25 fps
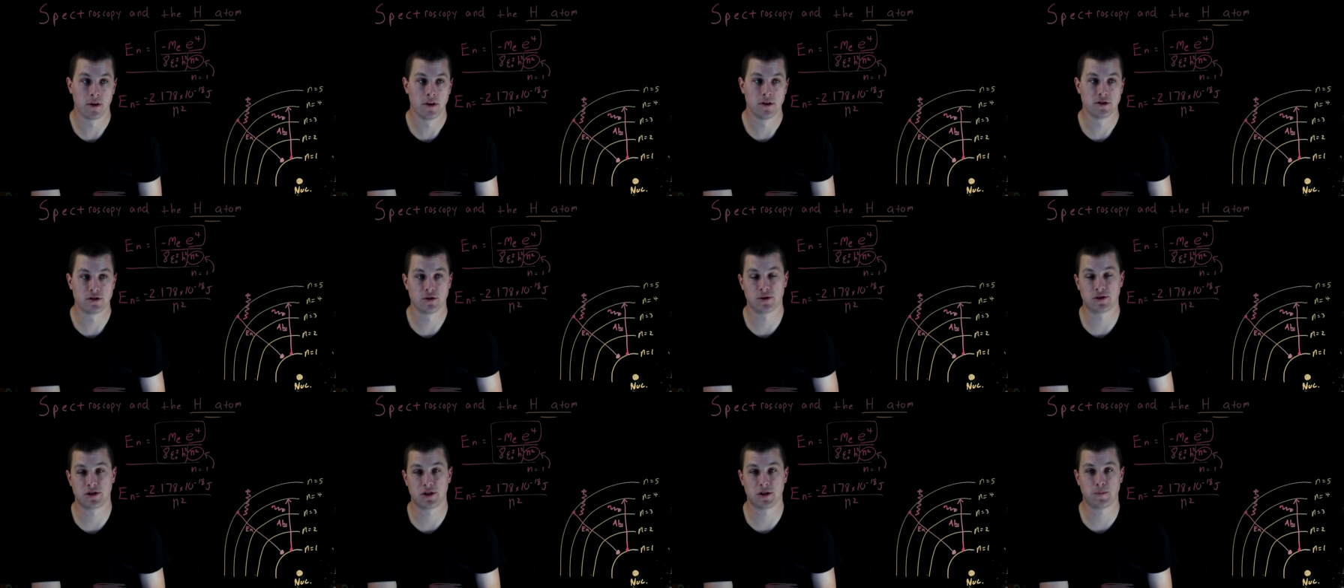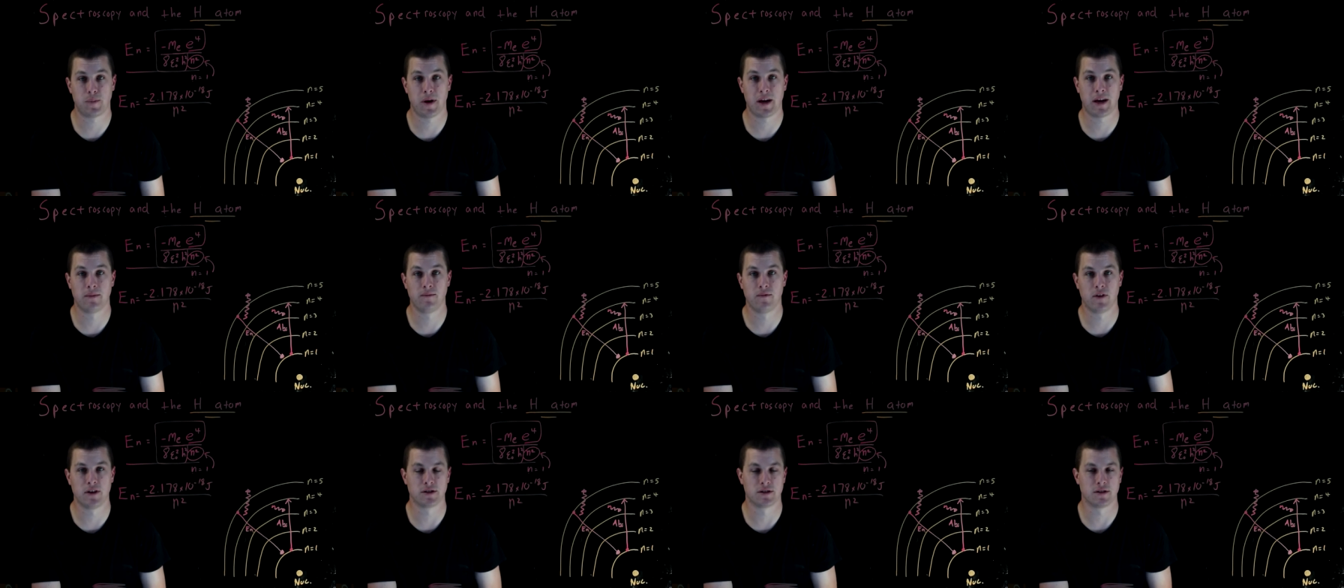So it's just by
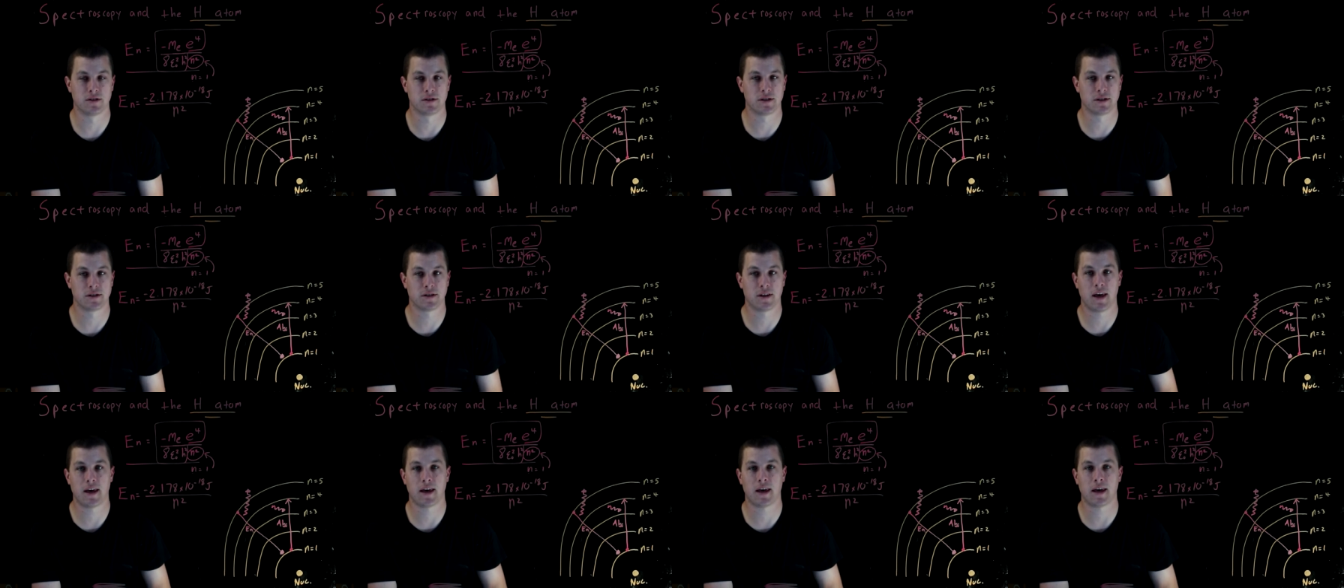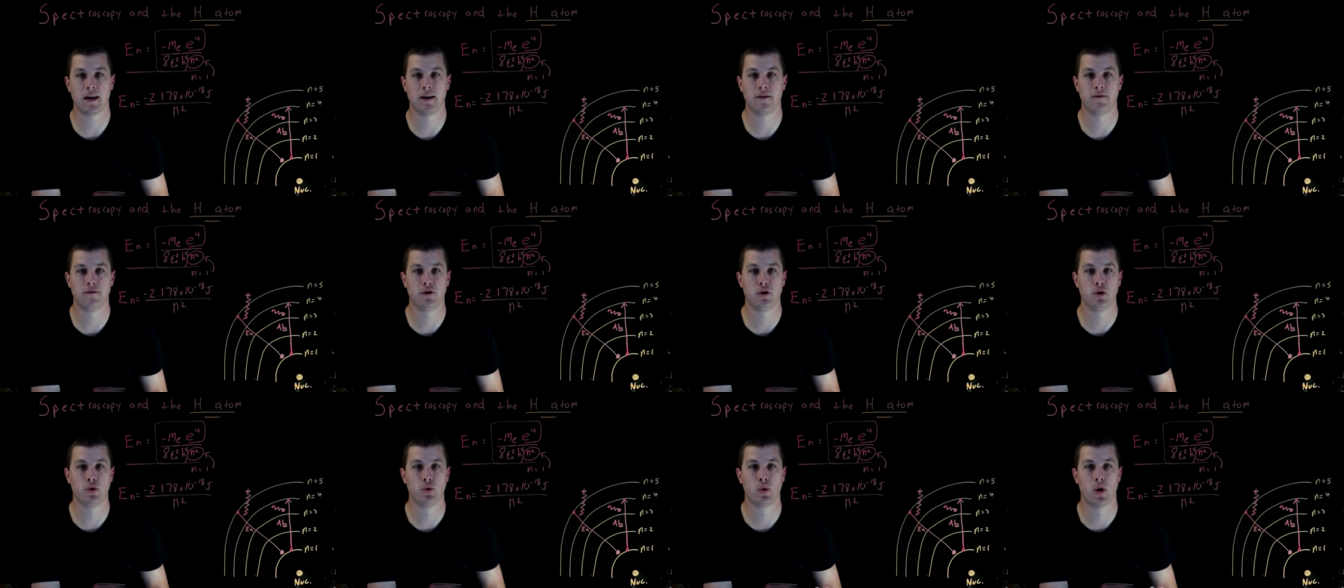convention. Just like
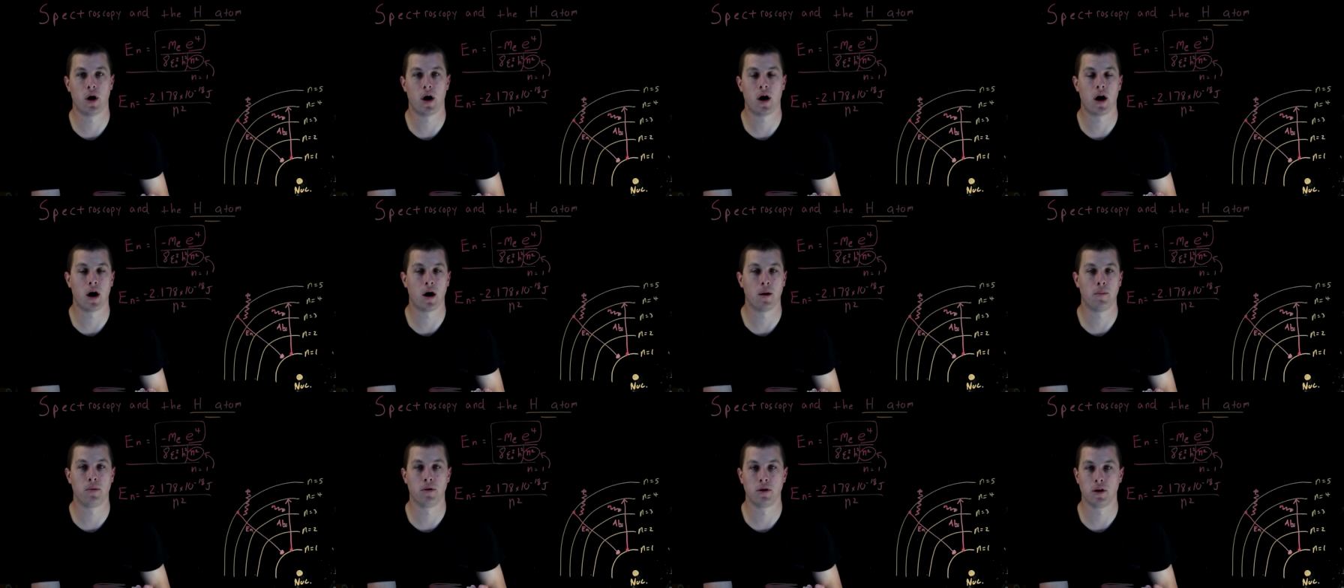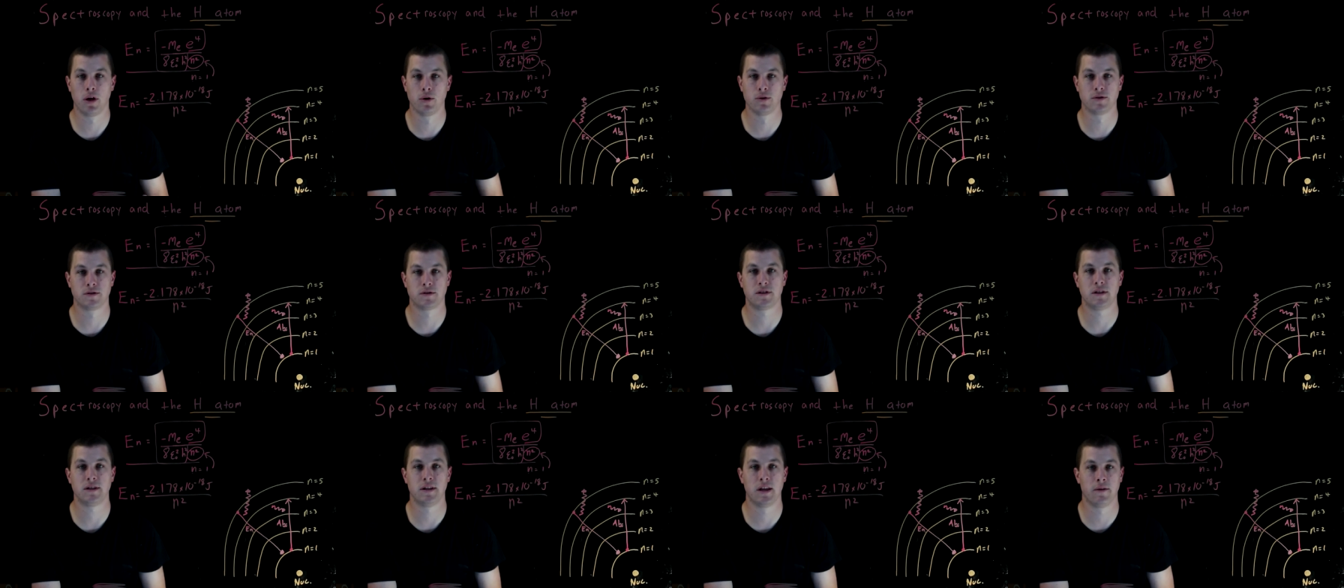if you are below
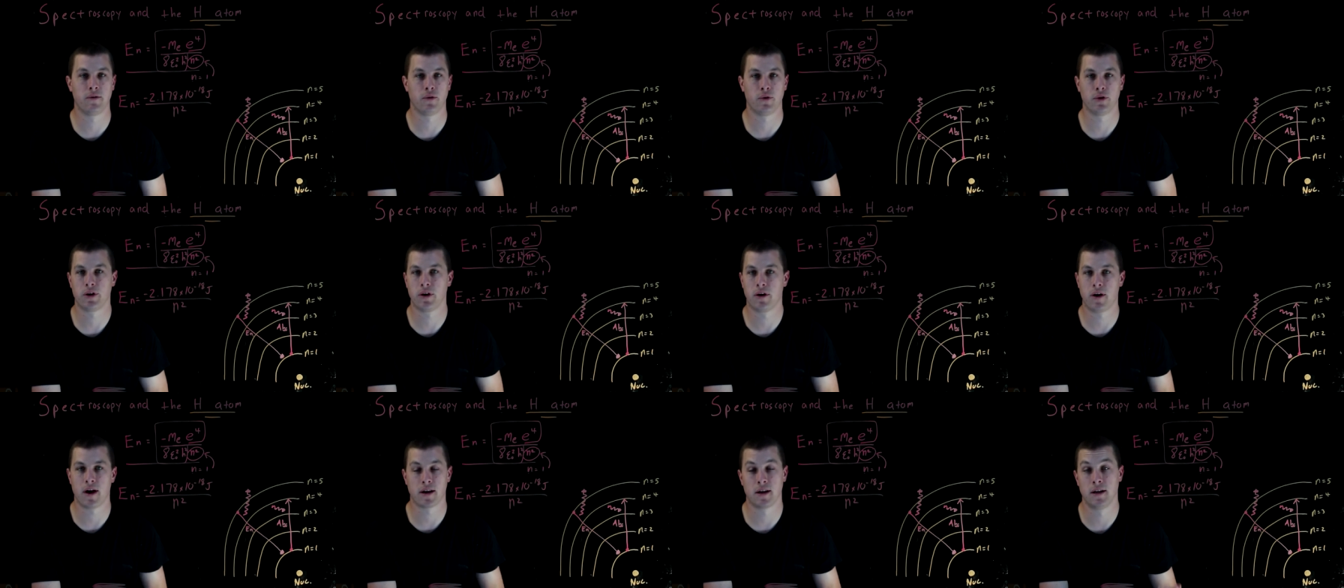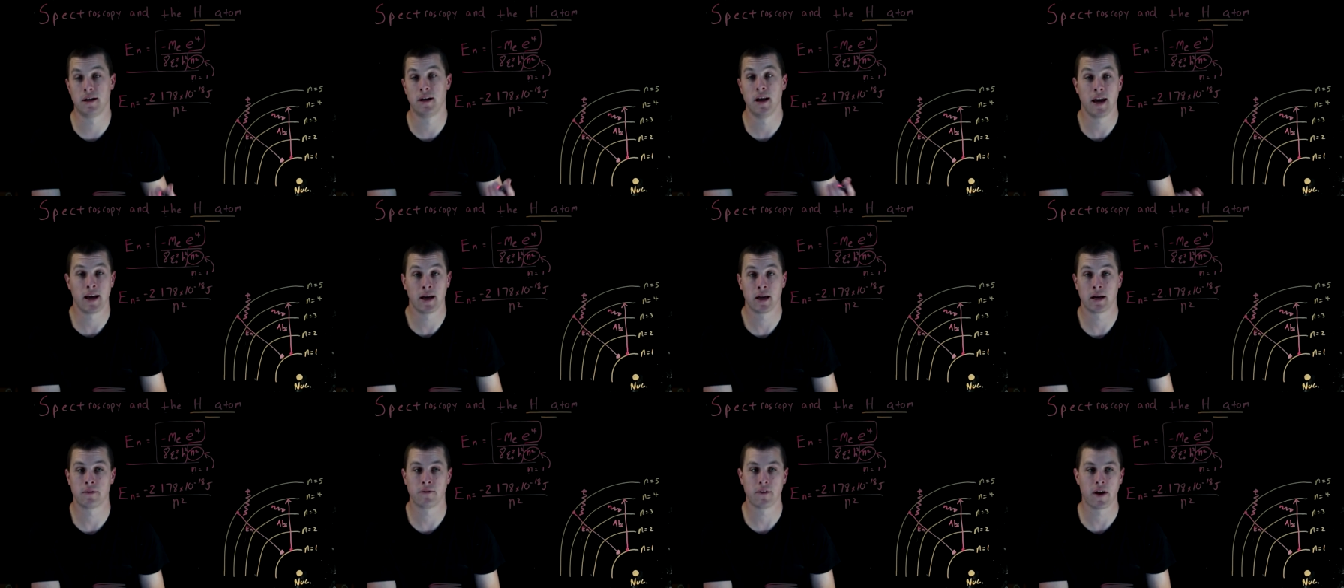sea level, you're at a
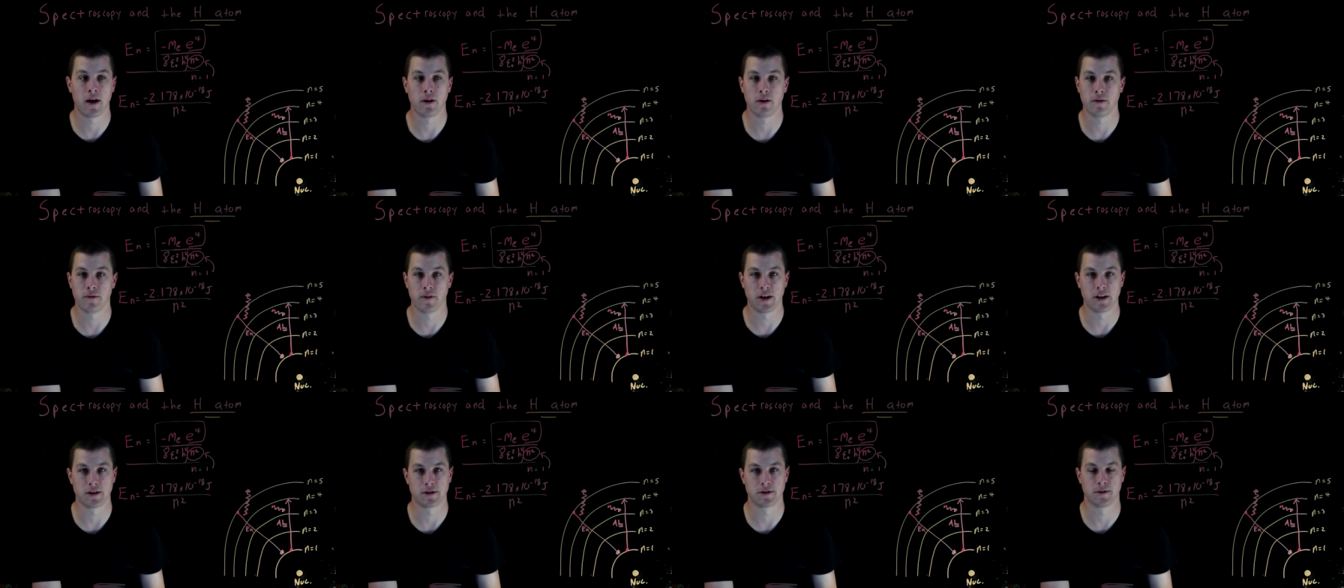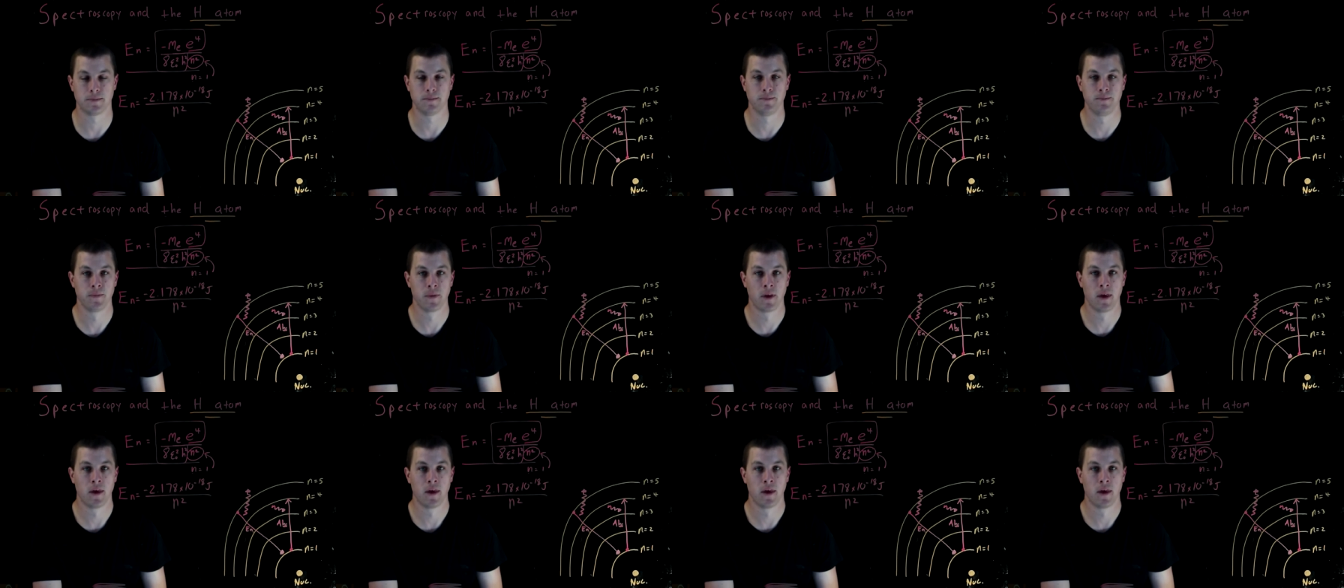negative elevation.